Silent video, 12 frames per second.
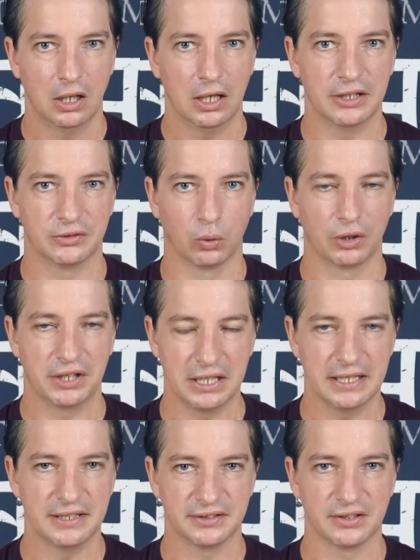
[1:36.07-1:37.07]
is what
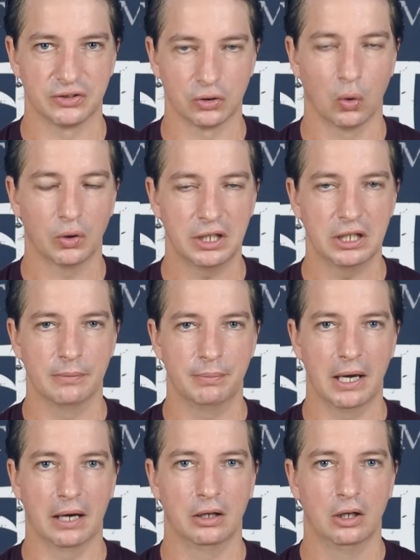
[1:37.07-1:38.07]
the East is talking
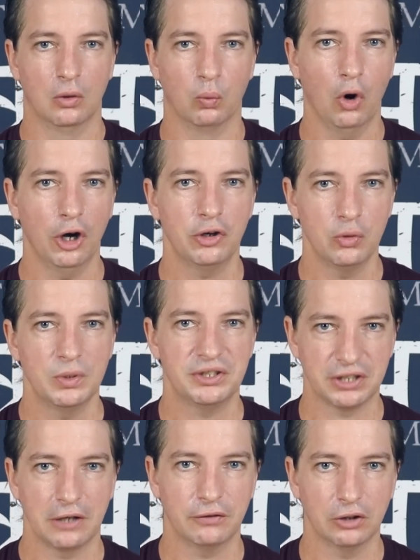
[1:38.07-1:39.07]
about. Why do we
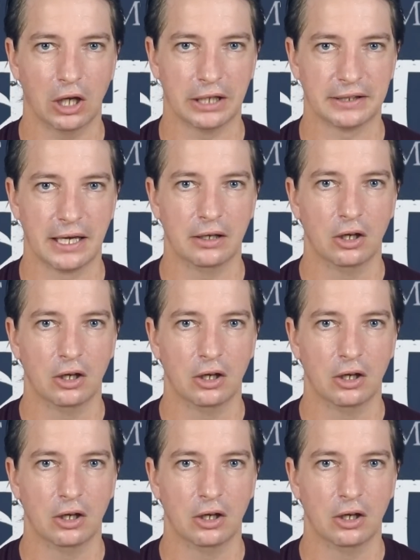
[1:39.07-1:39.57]
suffer like that?